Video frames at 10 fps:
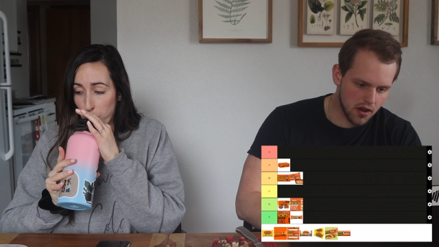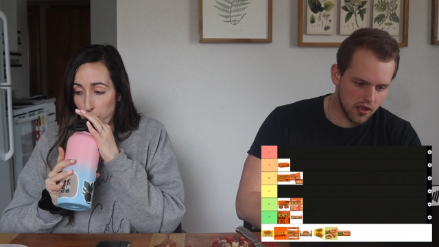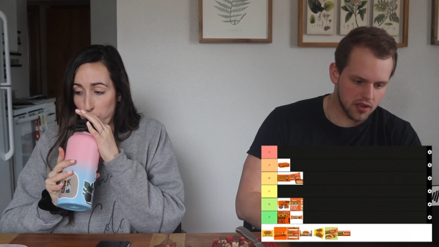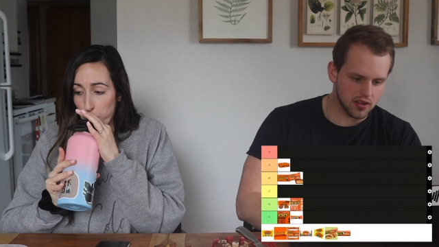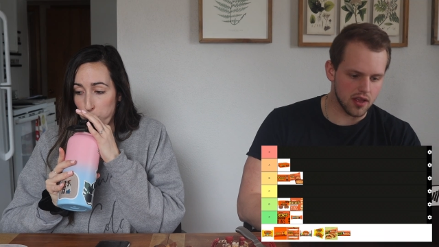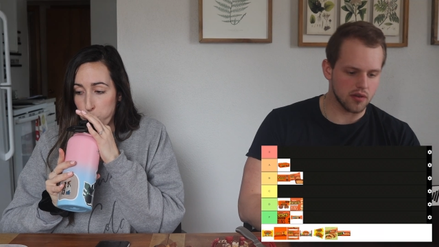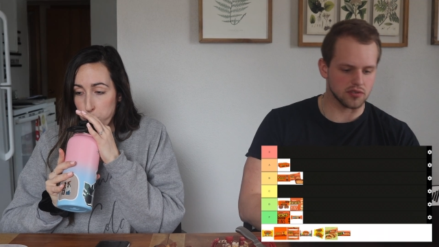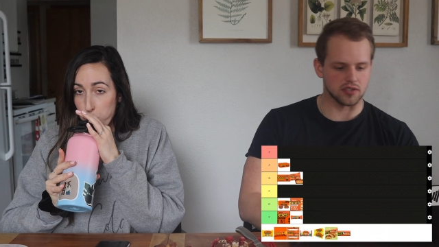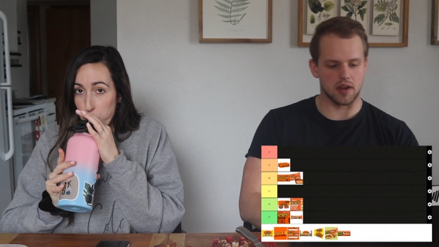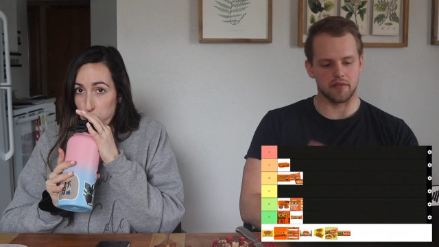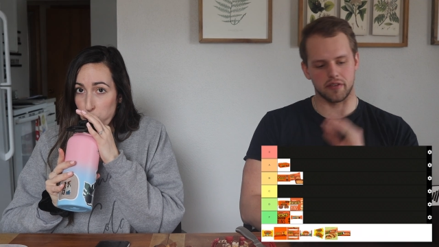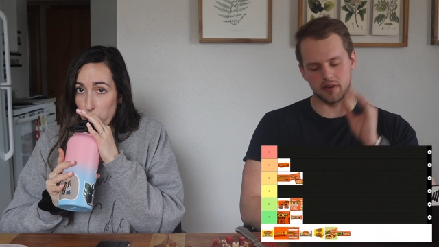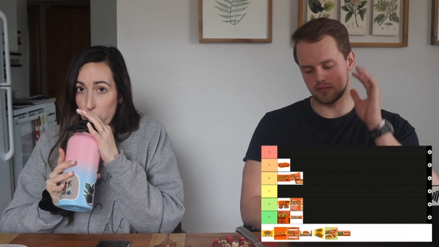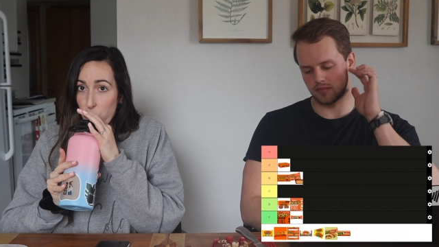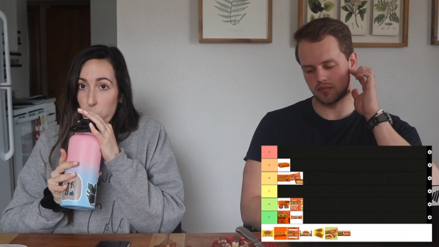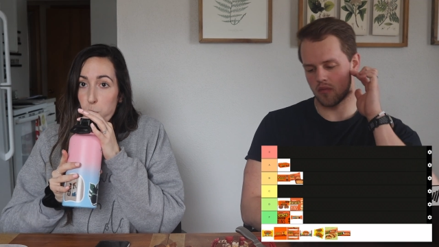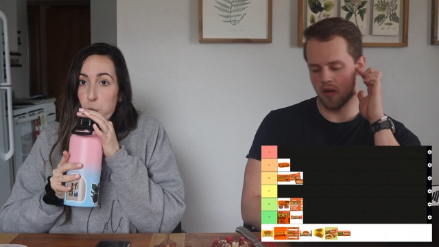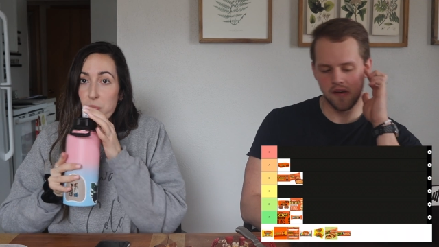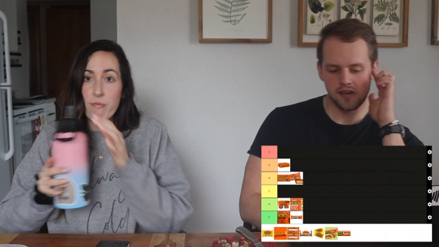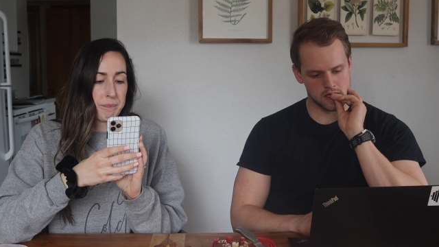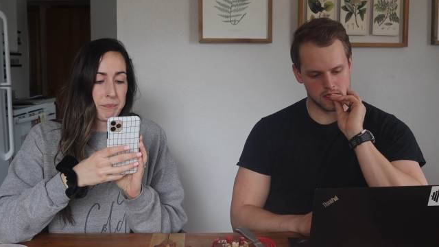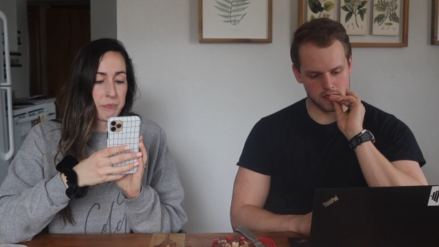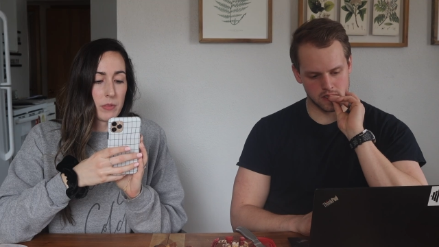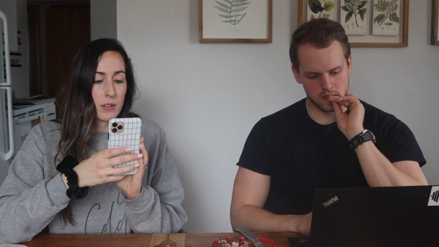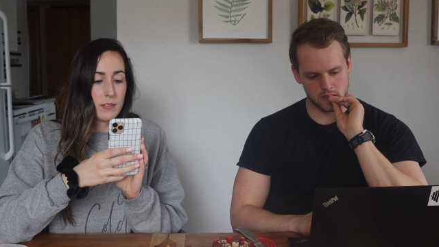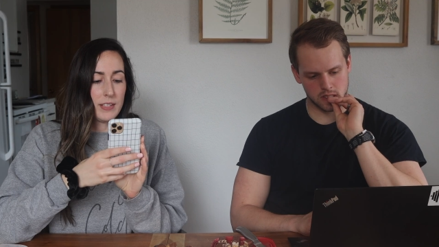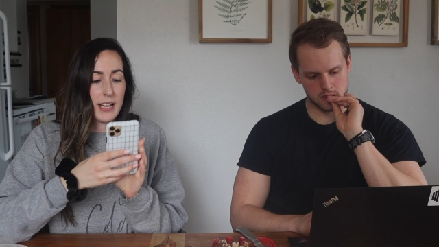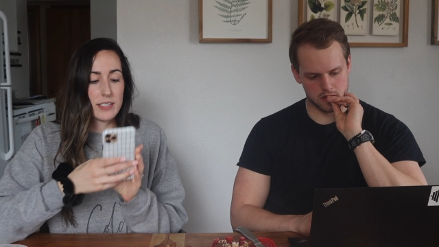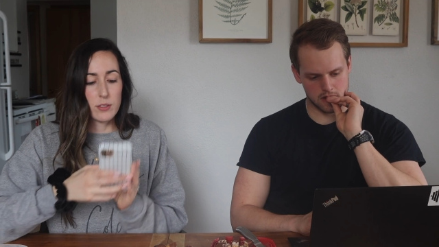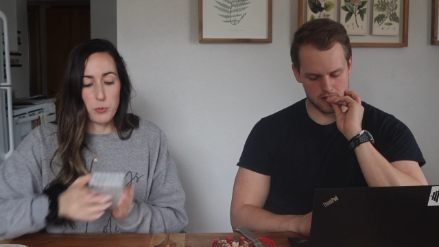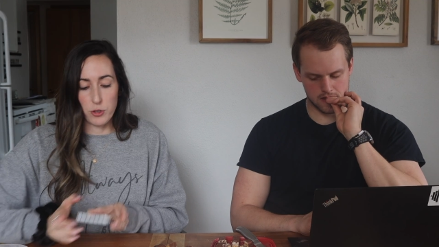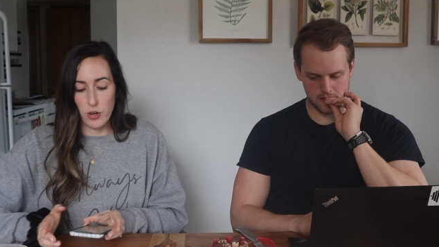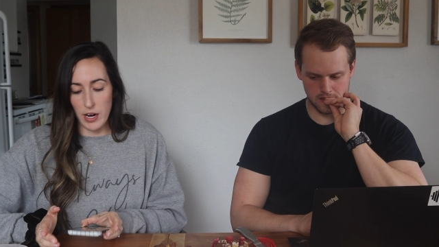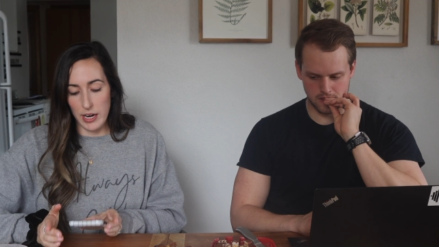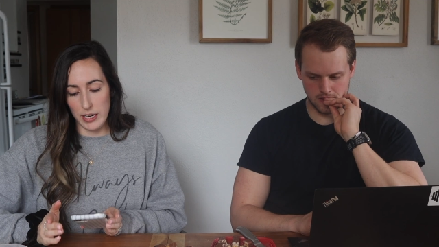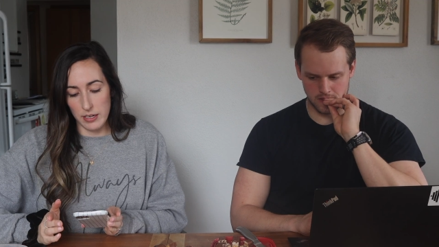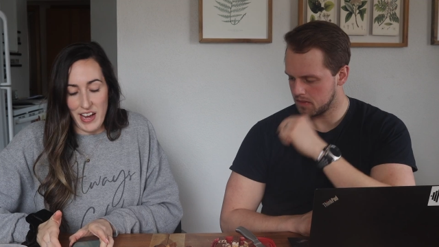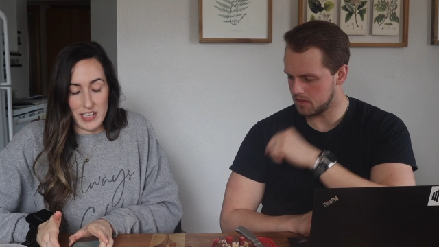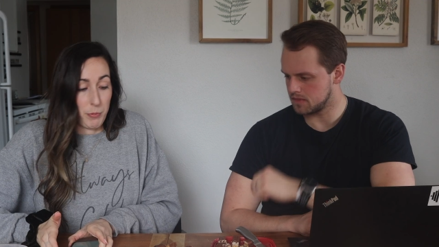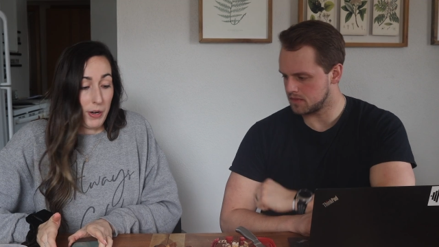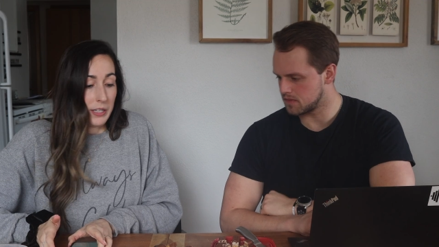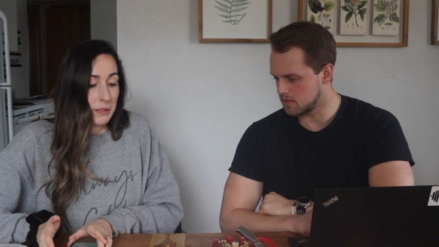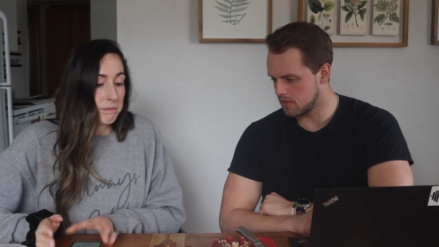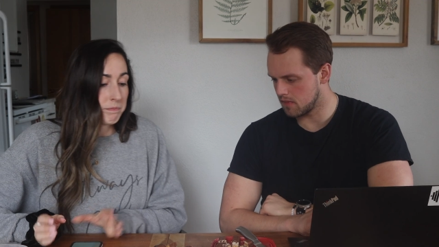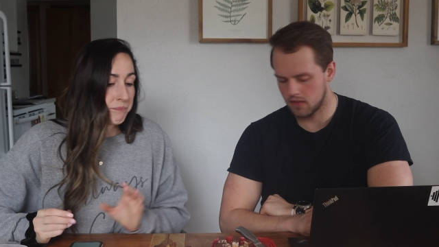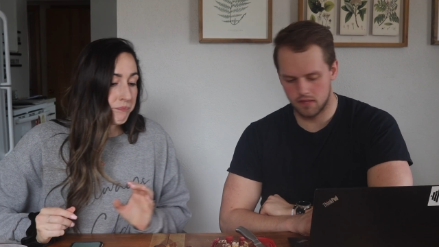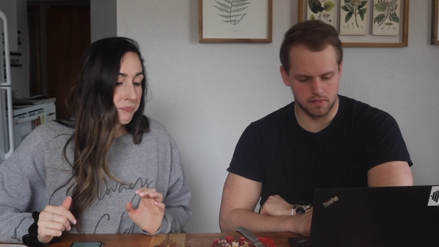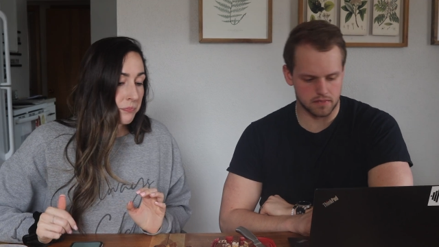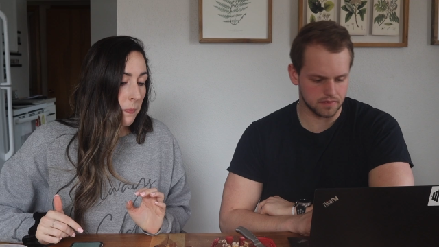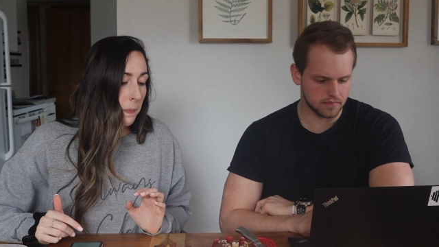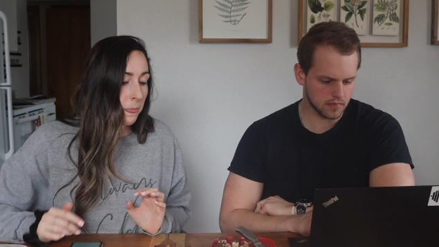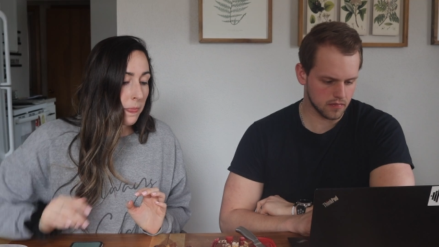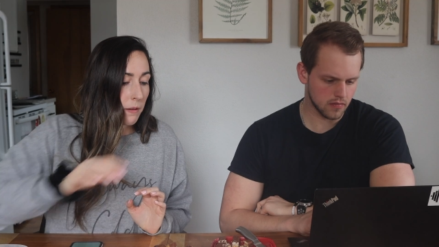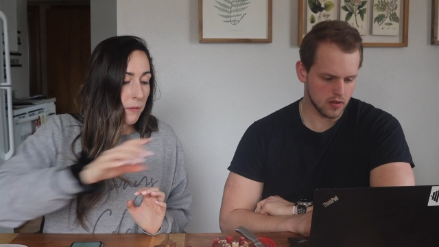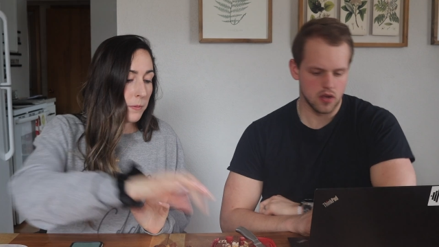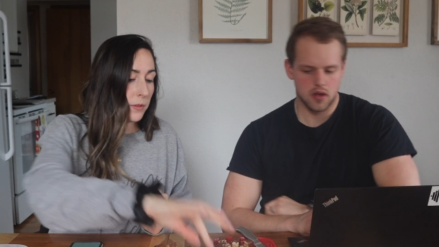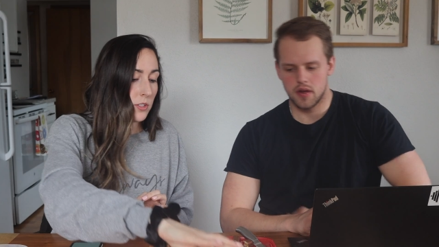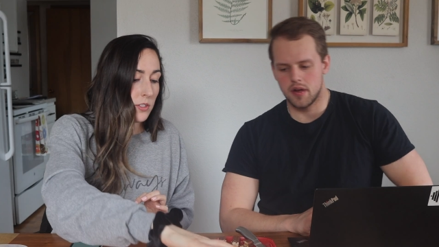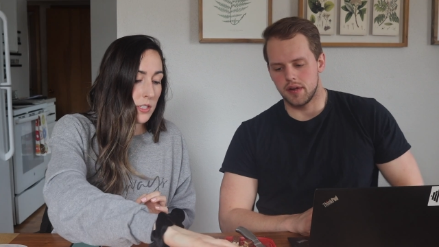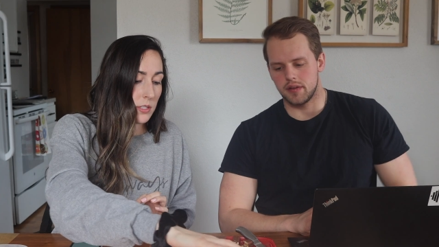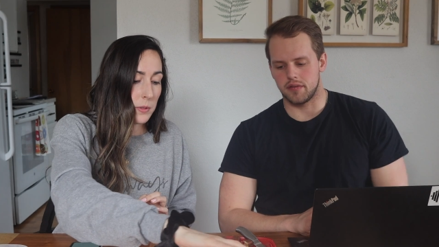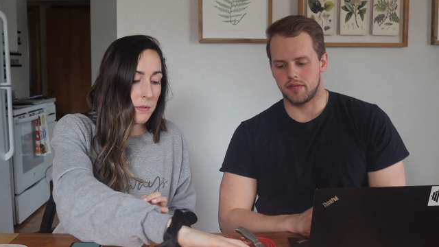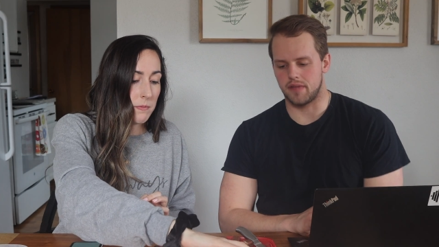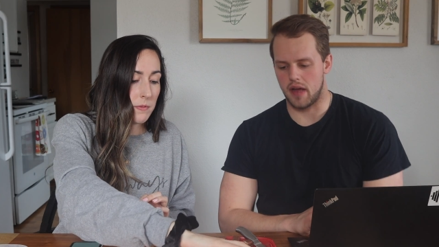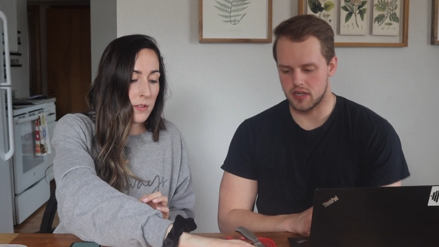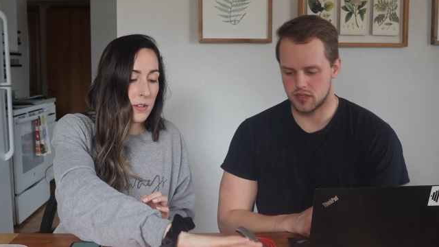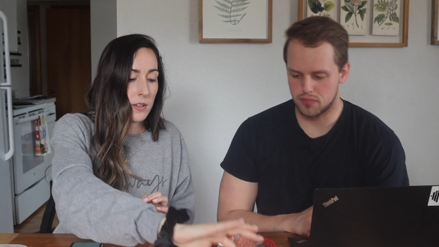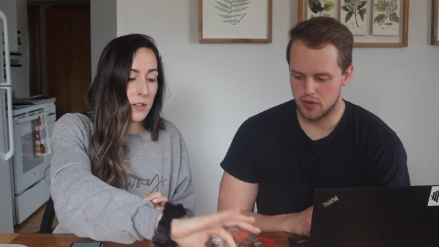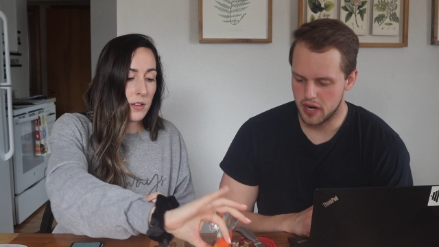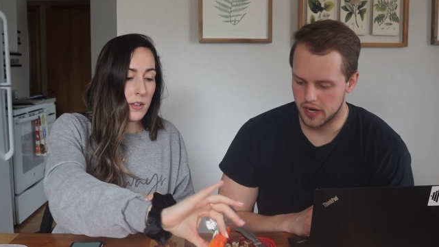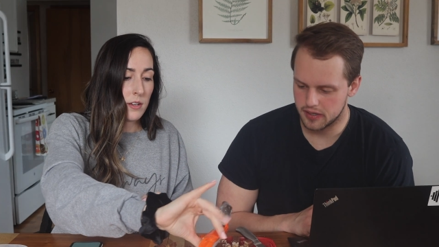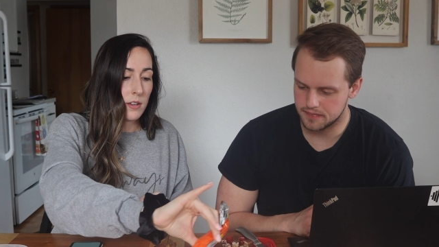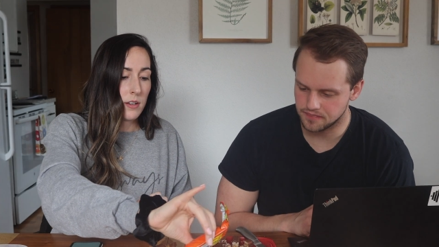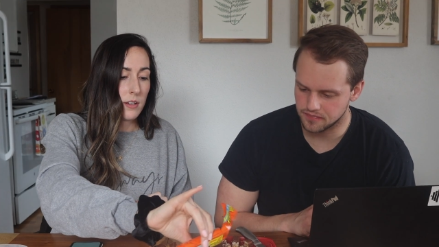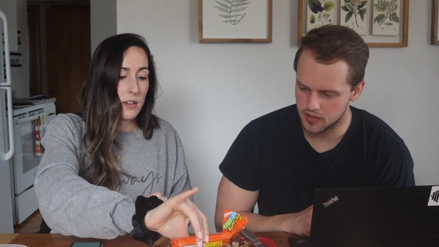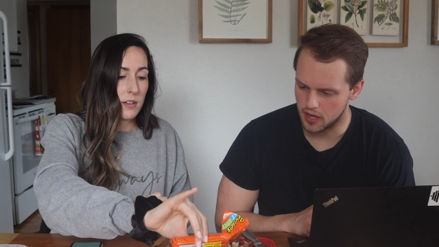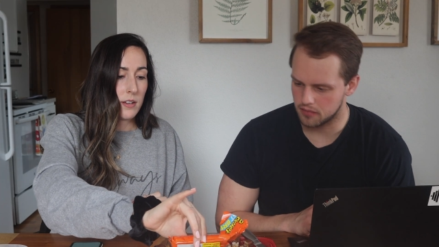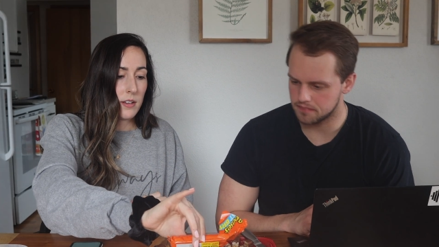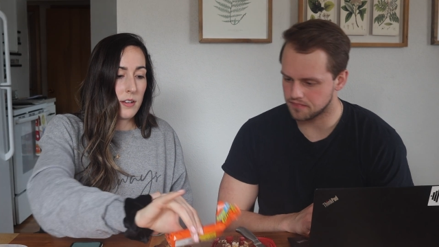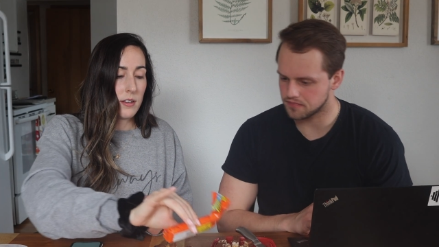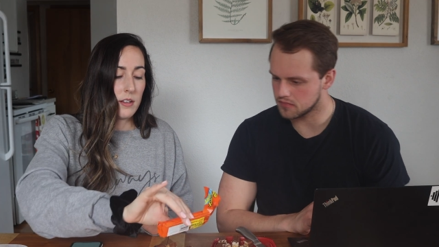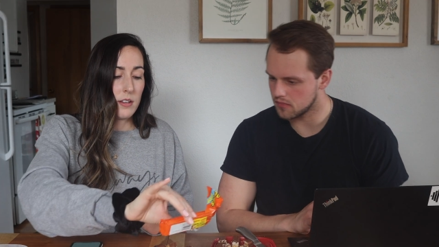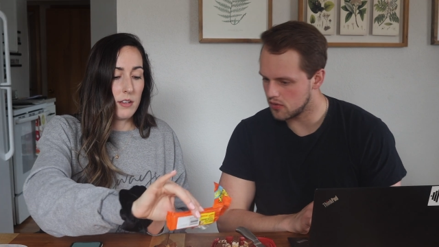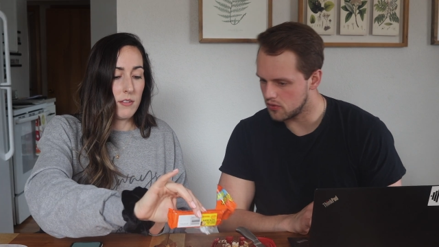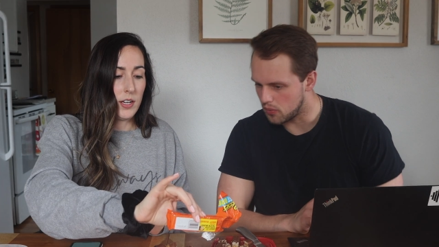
Speaker 1: not like that. That was definitely...
Speaker 2: Next, we're trying fast break. Just this one. Fast break.
Speaker 1: Yeah. So